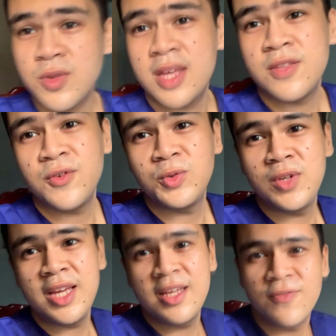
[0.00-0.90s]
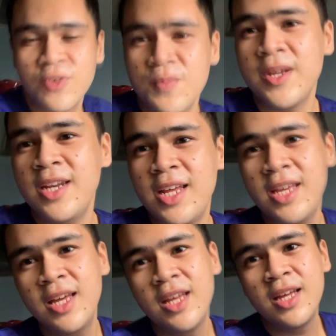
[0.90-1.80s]
that's for today, for Monday.
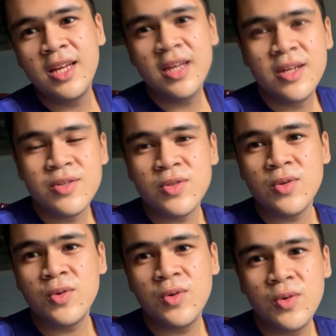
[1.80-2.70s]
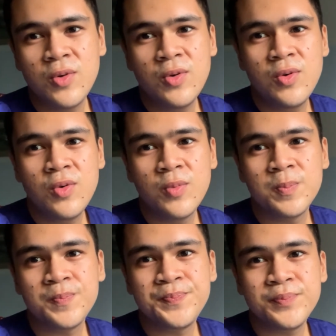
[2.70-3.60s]
So,
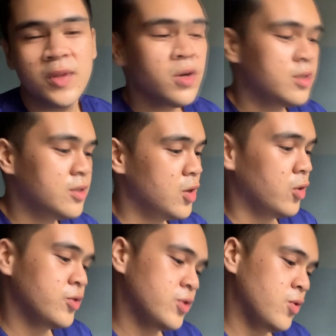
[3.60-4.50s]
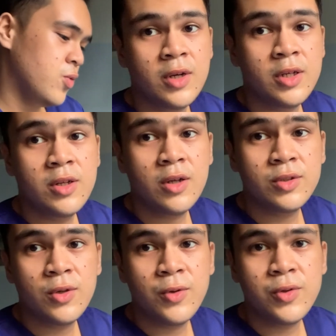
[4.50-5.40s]
also, our
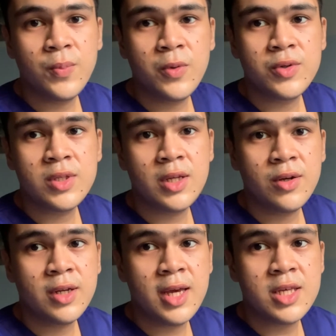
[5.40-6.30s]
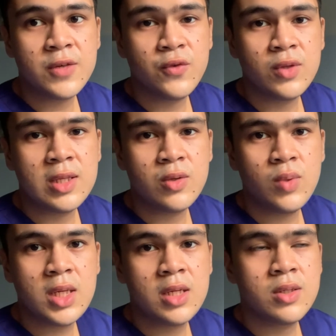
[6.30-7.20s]
doctor also posted our case for this
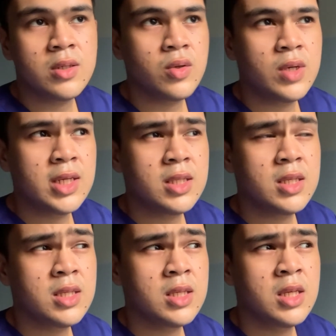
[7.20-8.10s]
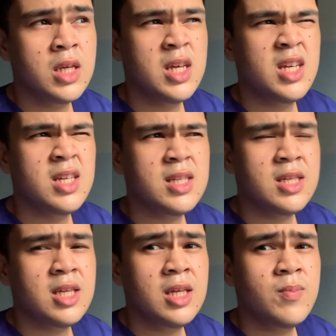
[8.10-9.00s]
week. So it's
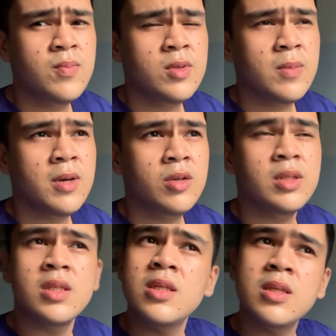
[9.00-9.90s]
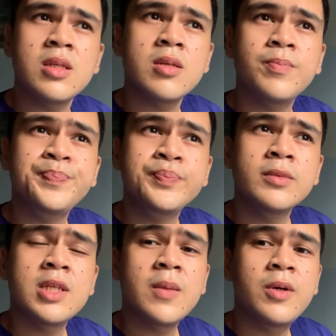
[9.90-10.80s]
about
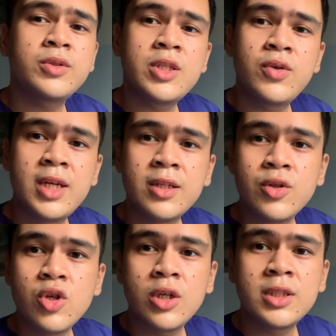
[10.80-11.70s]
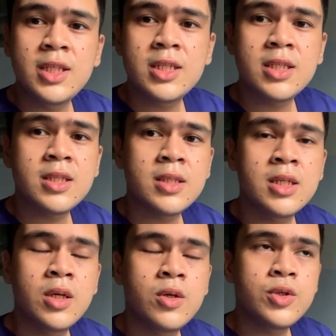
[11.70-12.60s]
neonatal jaundice.
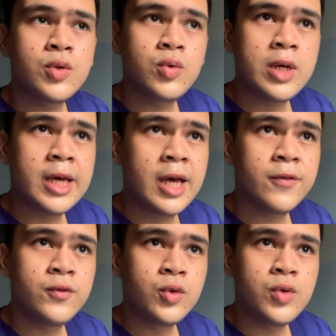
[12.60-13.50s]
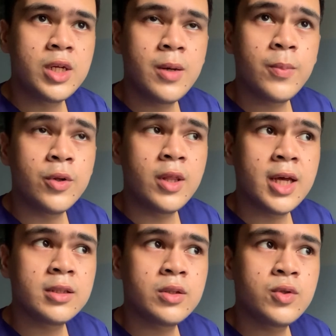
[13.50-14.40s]
So I have to read up on
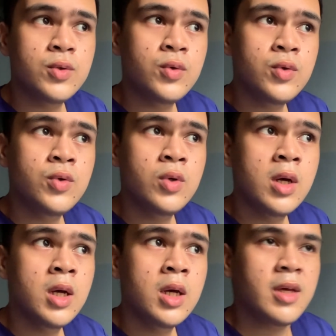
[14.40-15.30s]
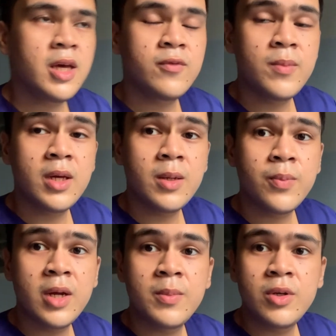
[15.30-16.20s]
that too. I have to
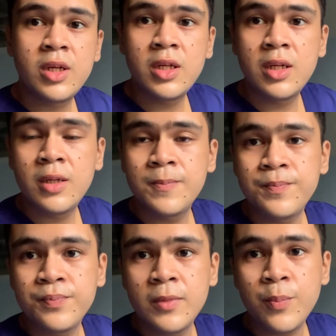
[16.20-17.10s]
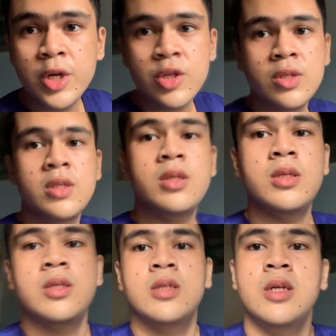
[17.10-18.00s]
make primary
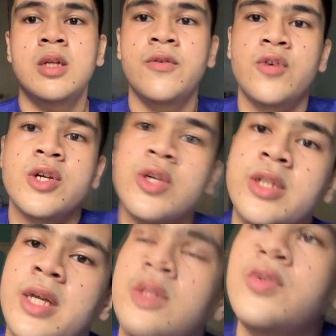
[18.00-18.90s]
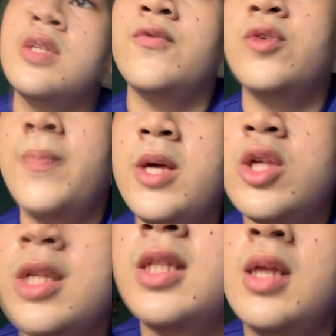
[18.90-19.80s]
impressions and differential diagnosis for the
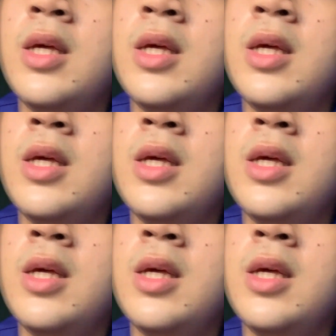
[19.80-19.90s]
patient,